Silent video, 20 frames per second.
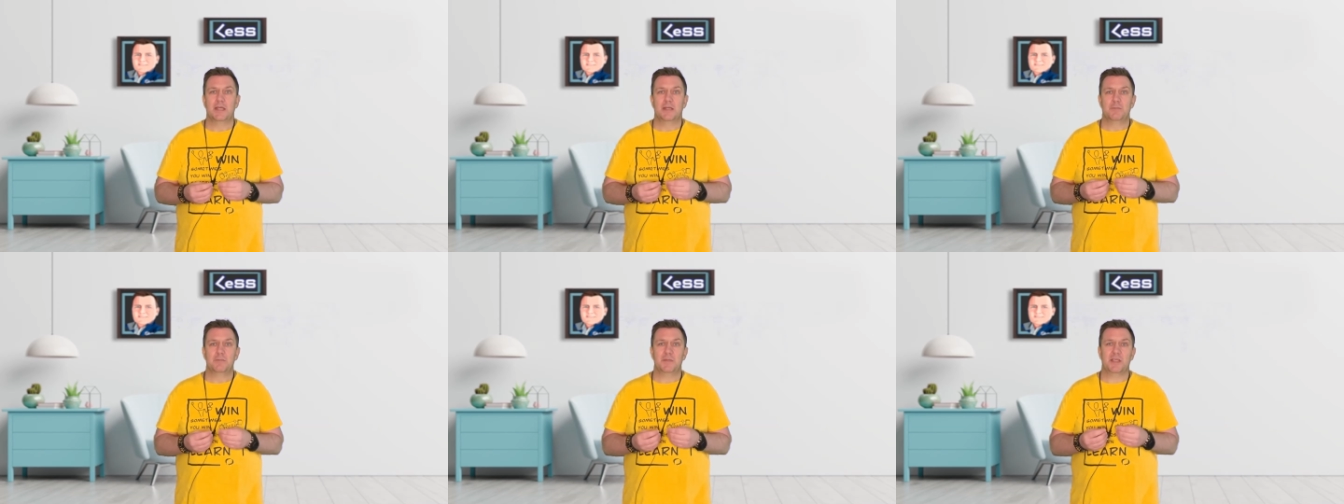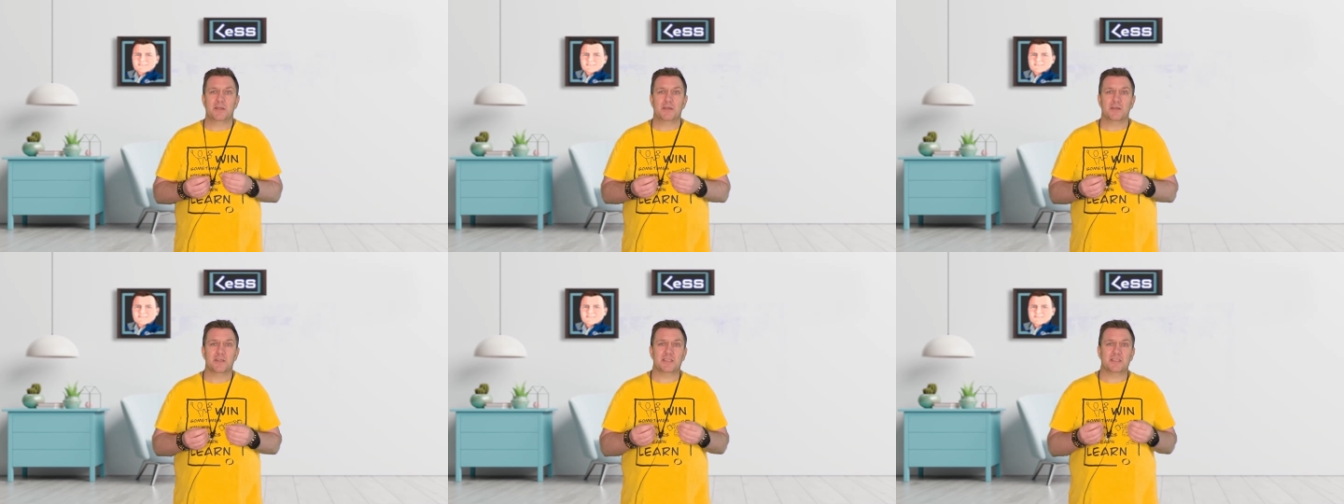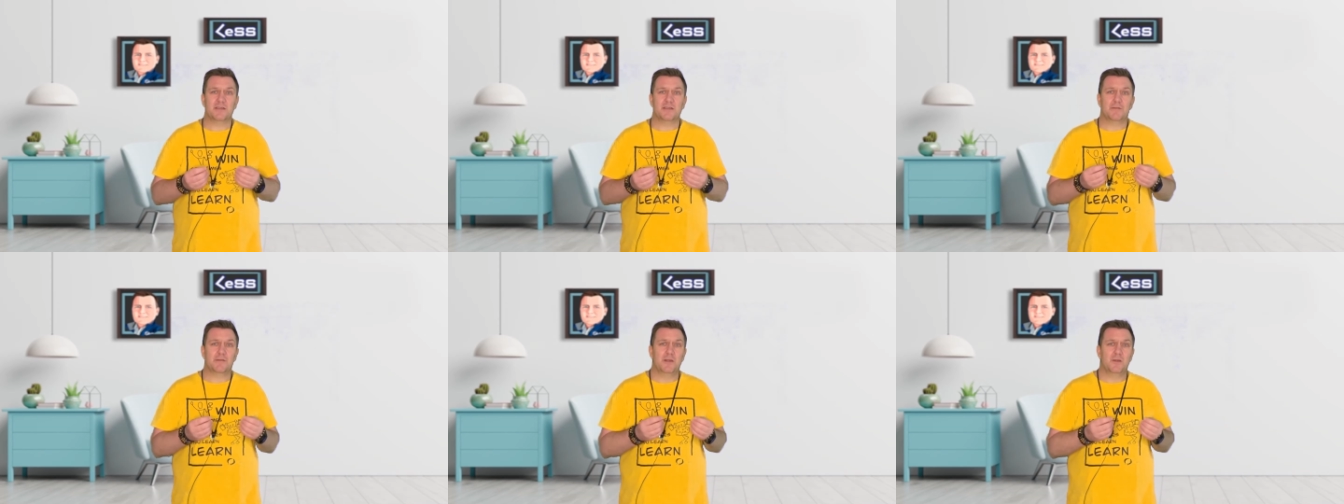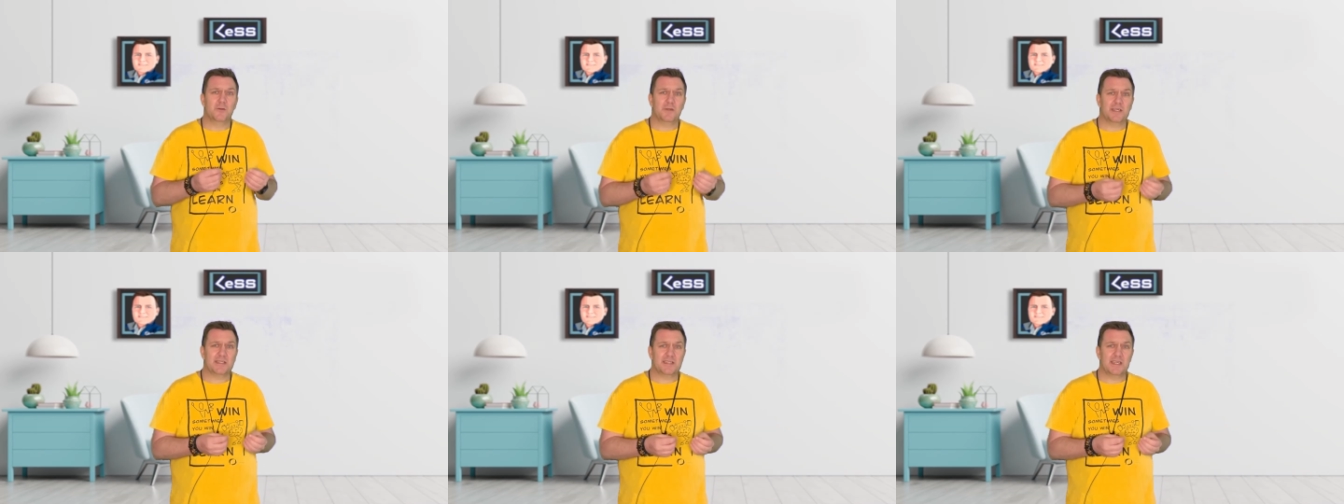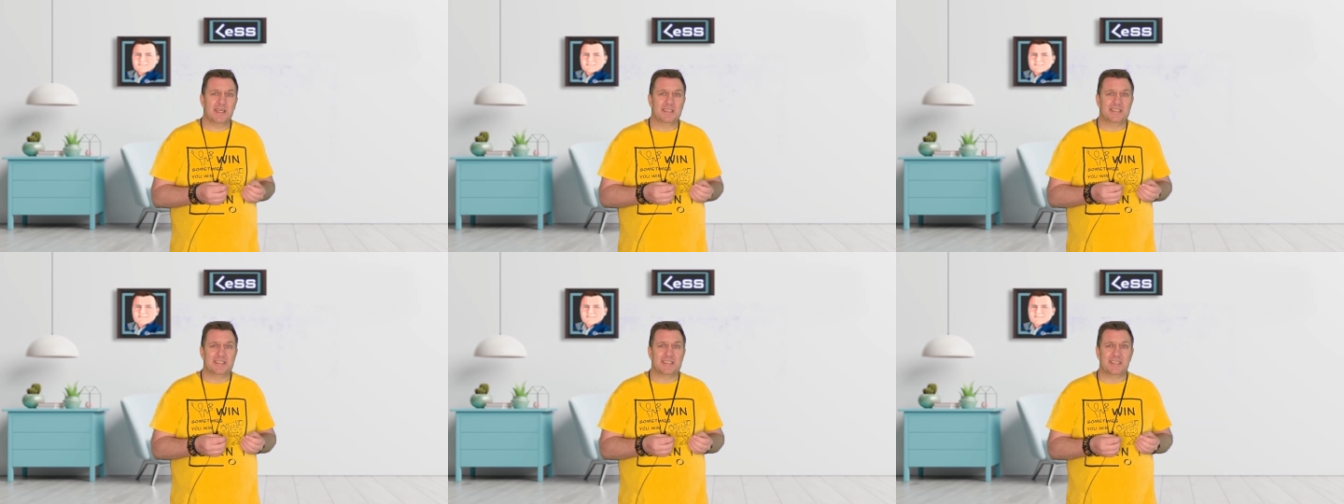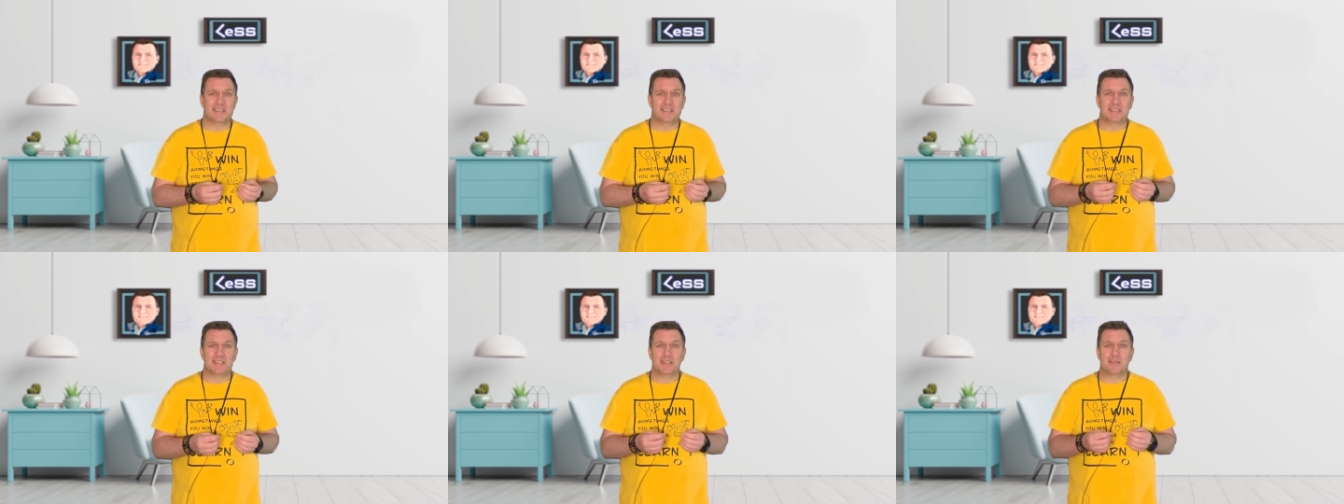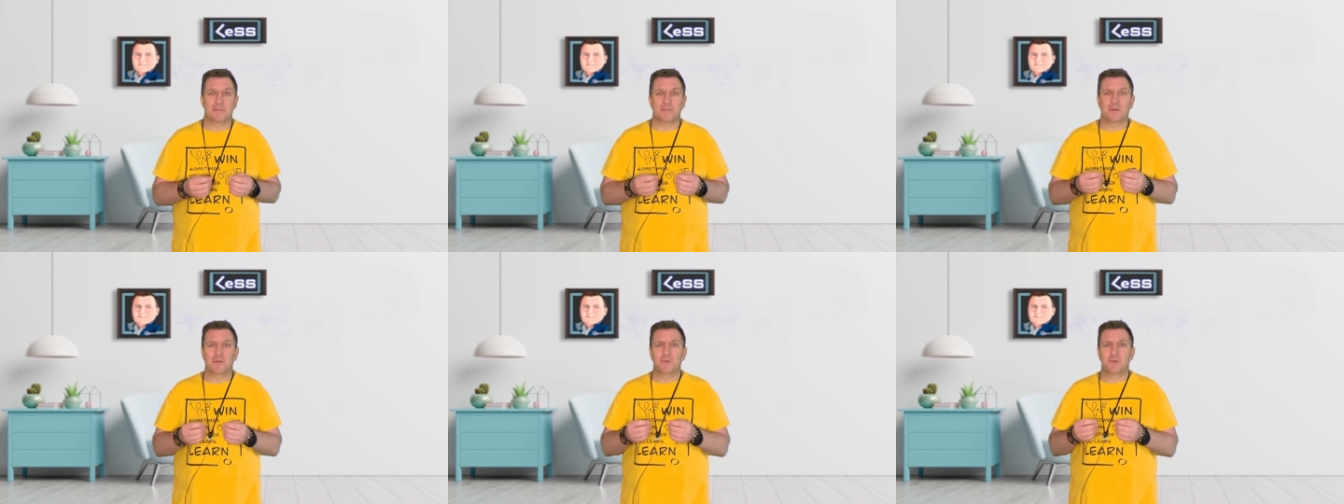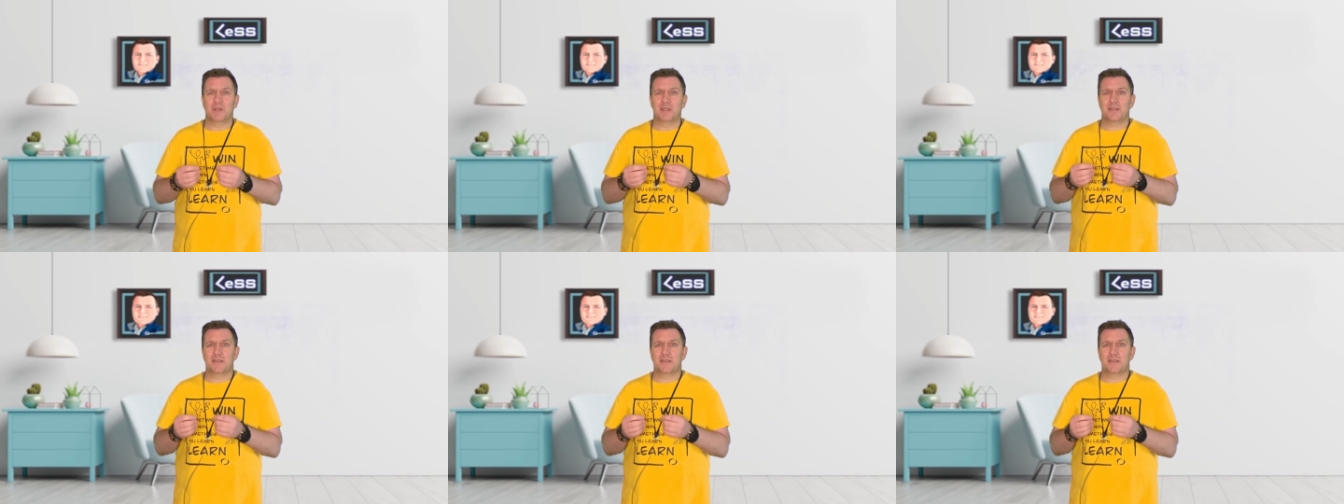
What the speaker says: Because if we look at agility, if we look at